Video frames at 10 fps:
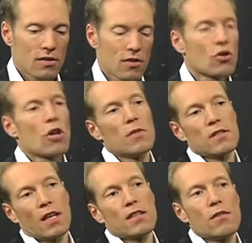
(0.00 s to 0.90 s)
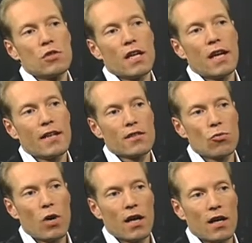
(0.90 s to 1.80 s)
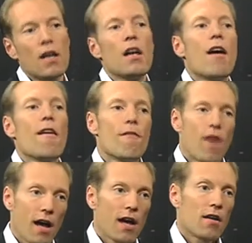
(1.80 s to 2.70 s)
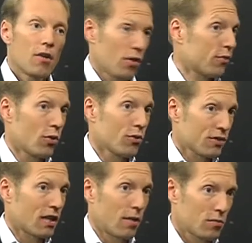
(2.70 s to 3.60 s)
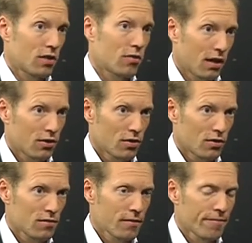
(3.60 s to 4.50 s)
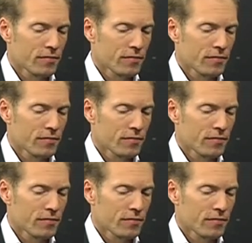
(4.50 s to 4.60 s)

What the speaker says: determines activity elsewhere via, of course, synaptic connections.